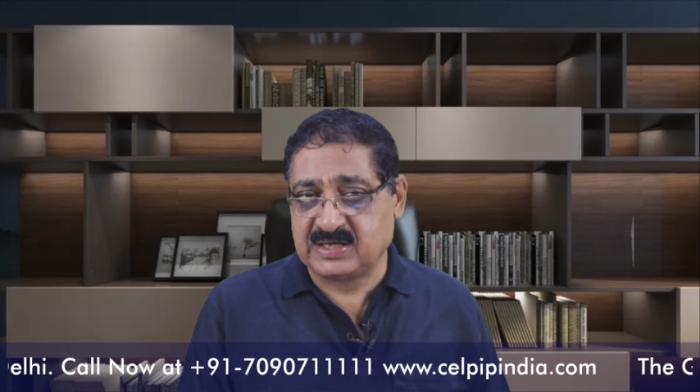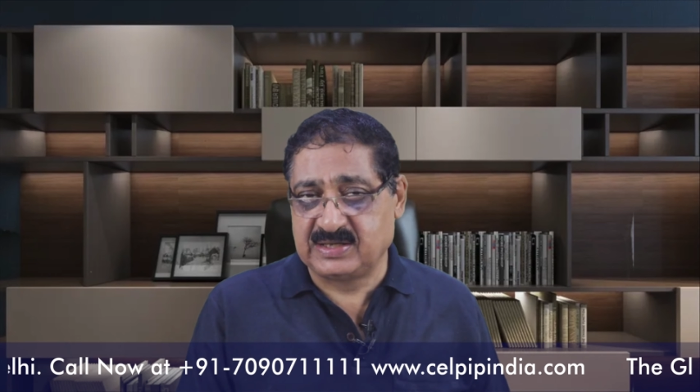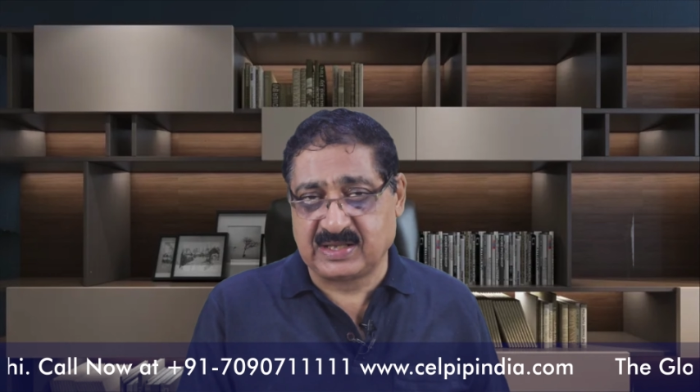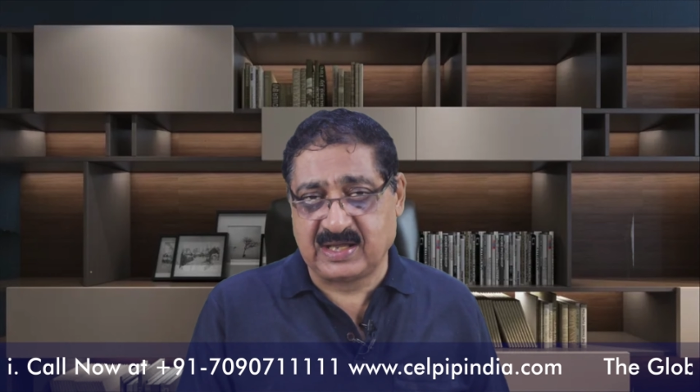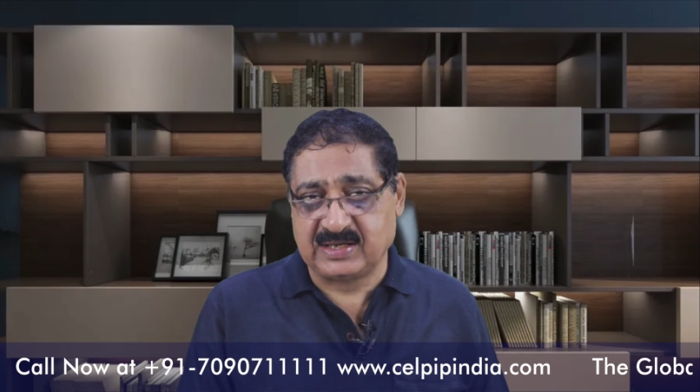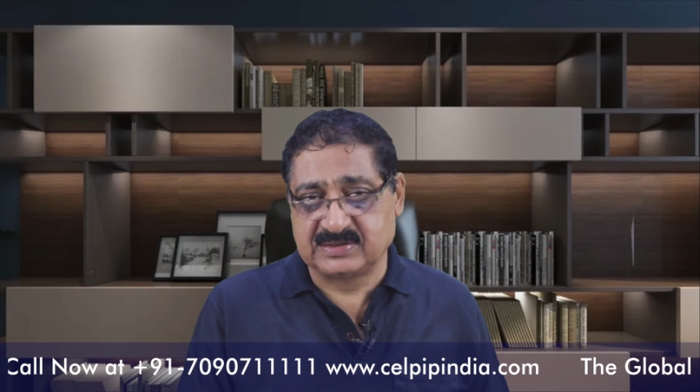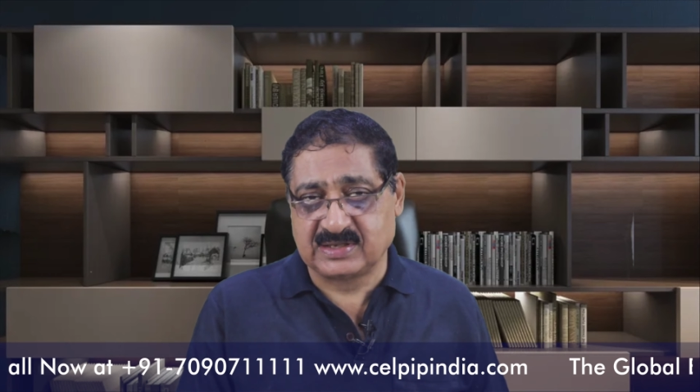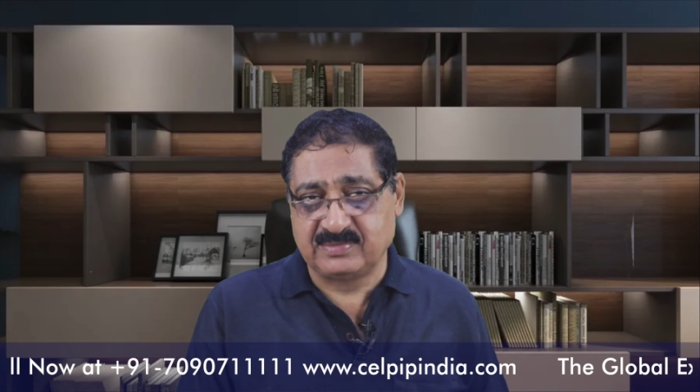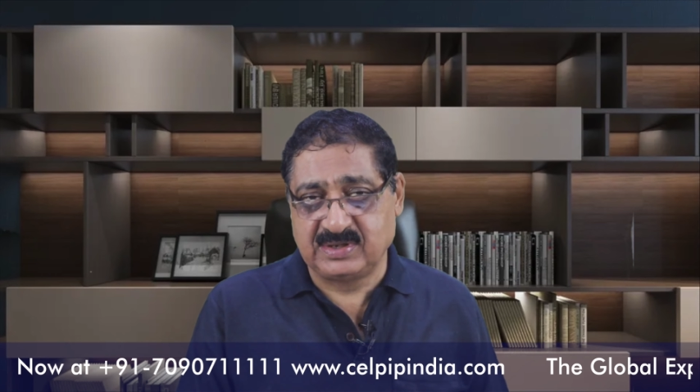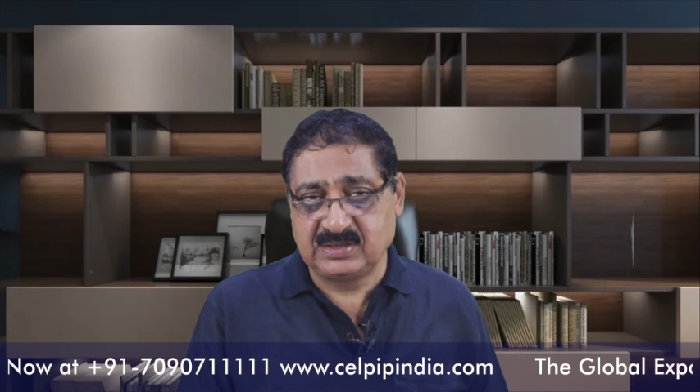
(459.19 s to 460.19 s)
entire
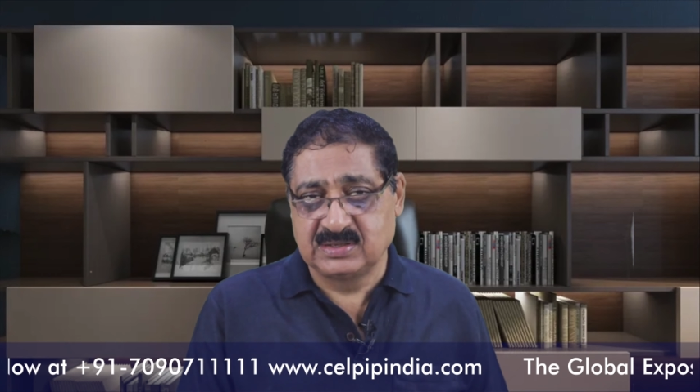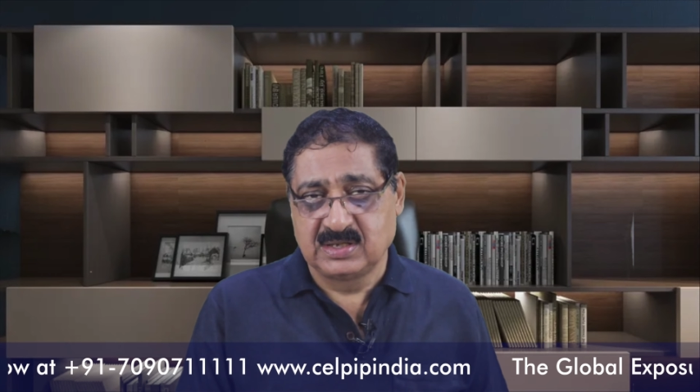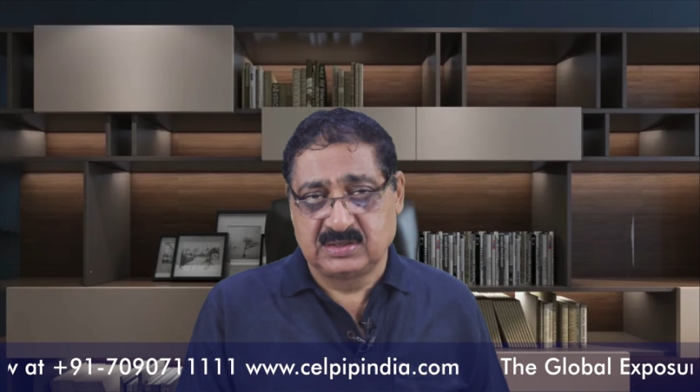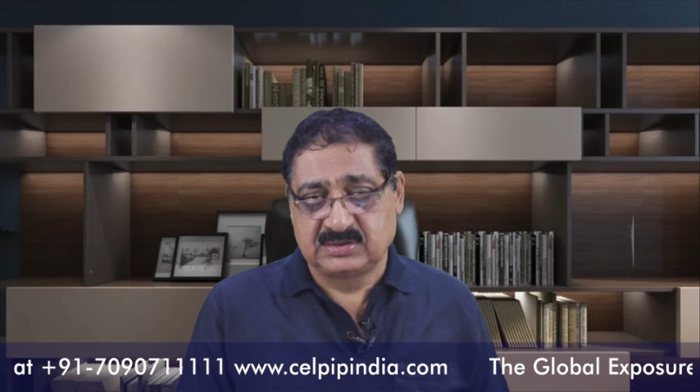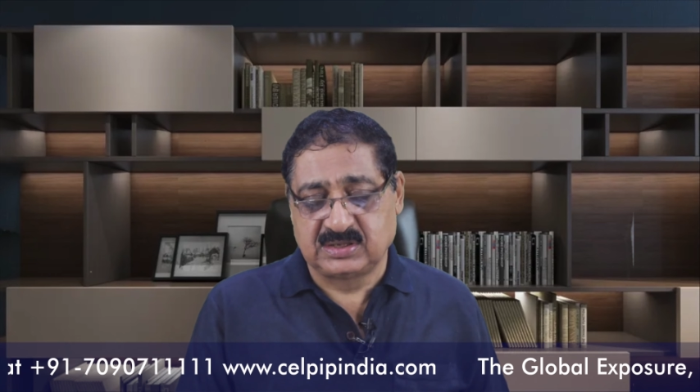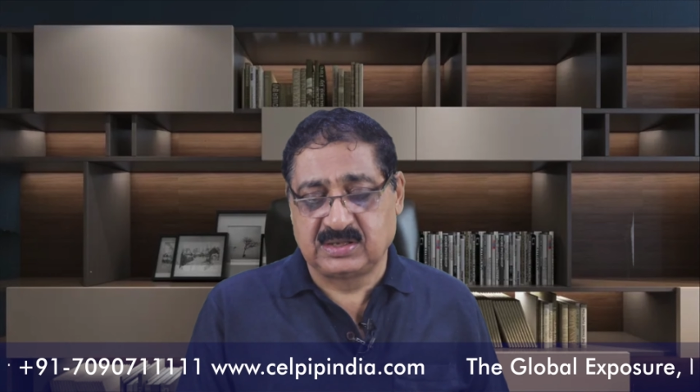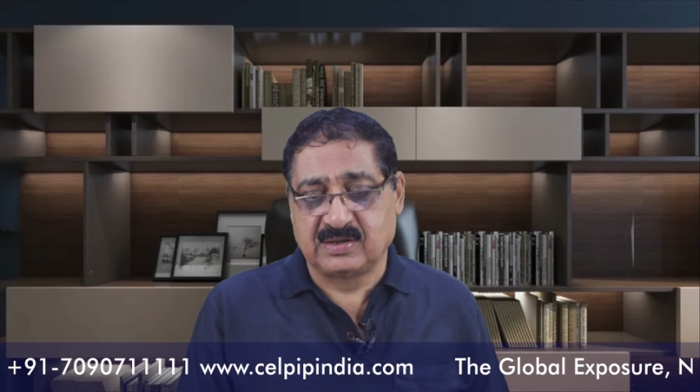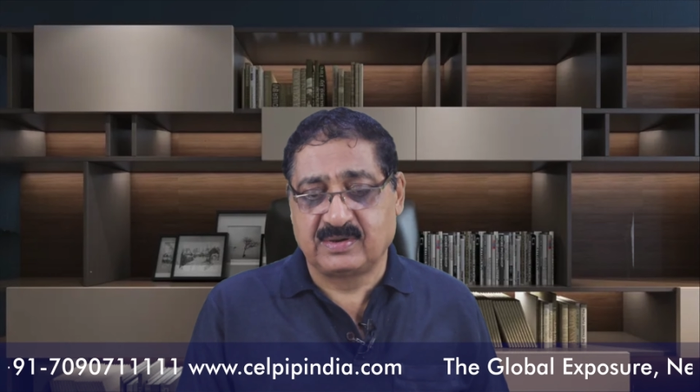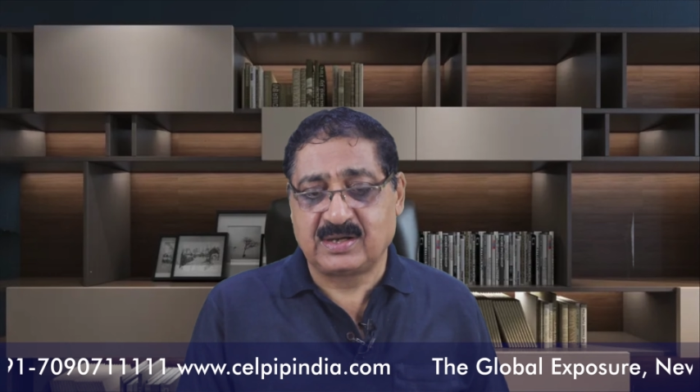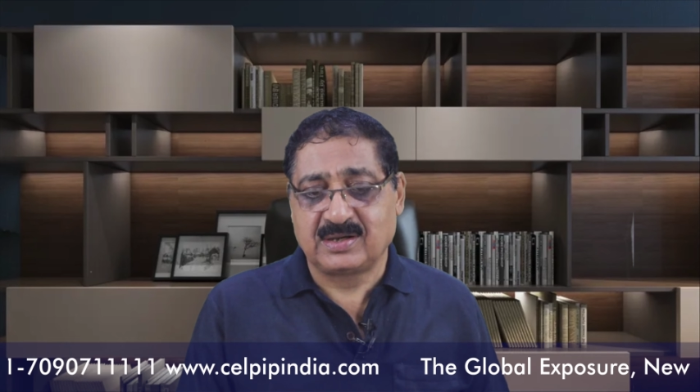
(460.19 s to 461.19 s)
exam in
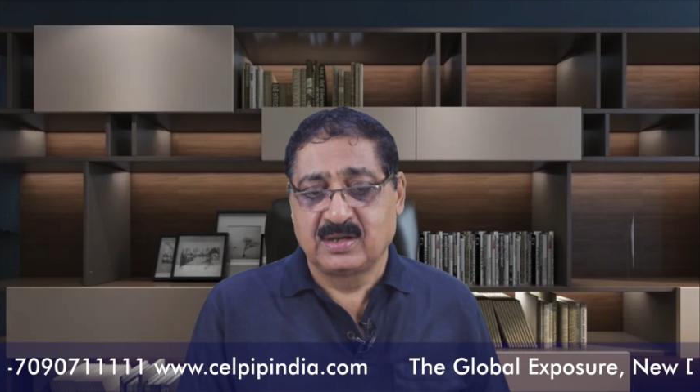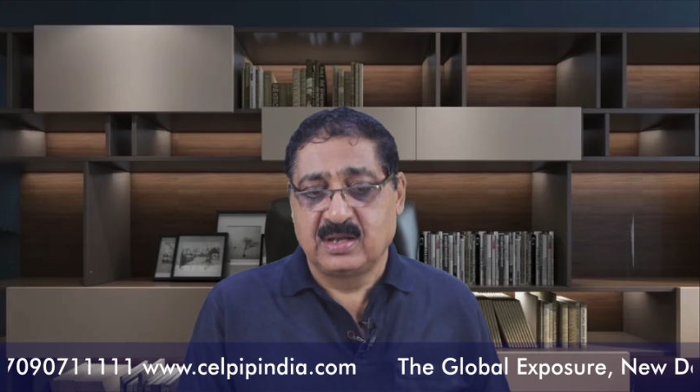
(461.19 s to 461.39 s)
3 hours.